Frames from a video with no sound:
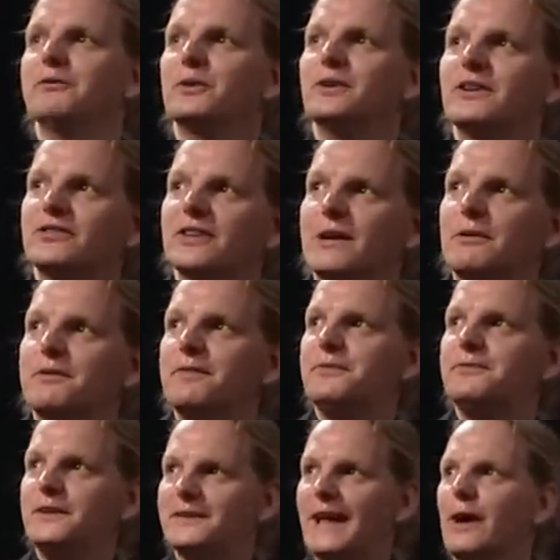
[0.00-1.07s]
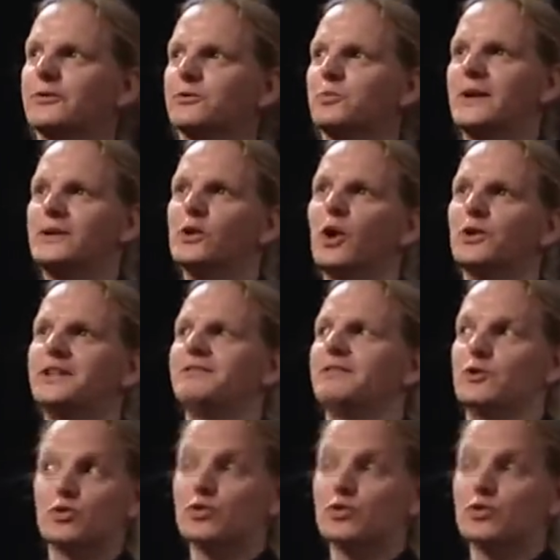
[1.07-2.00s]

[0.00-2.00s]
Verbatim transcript: If you can discover fifty thousand when you're not even